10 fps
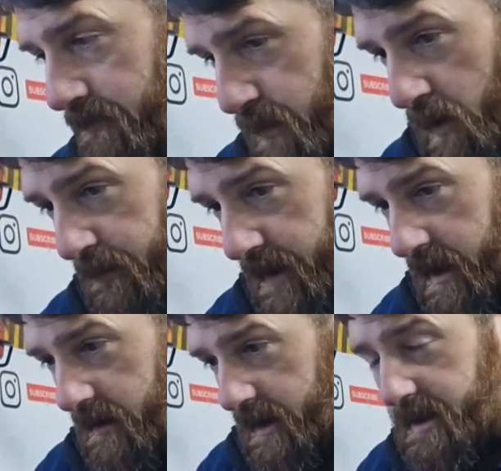Book
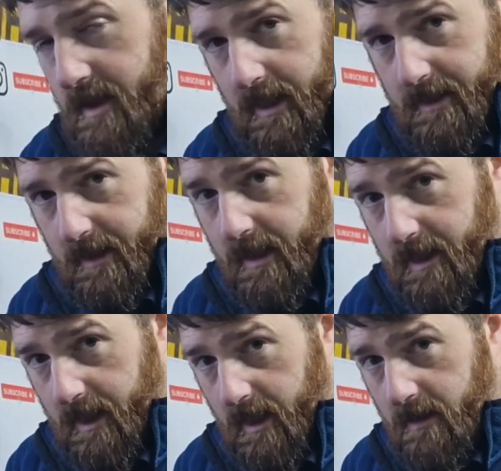figure is 6
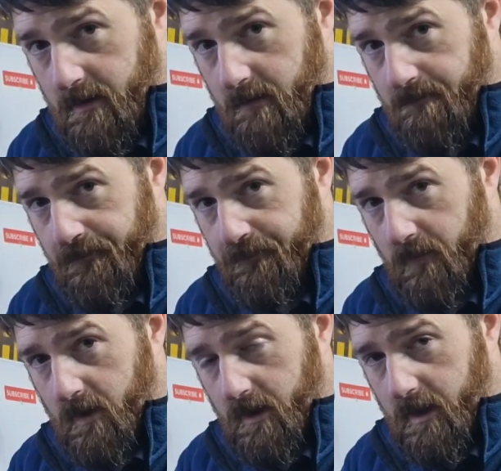cc's
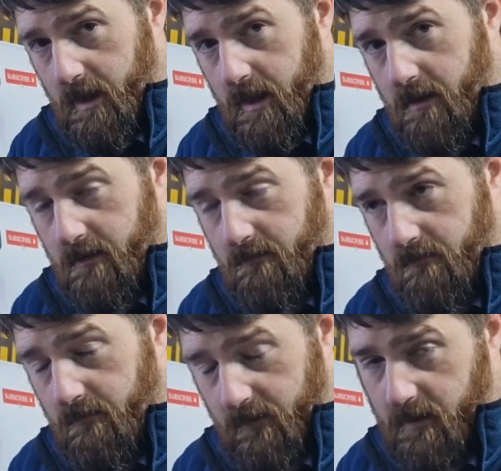in
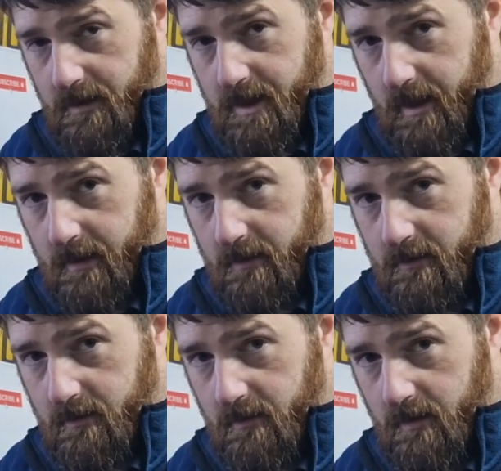30 seconds.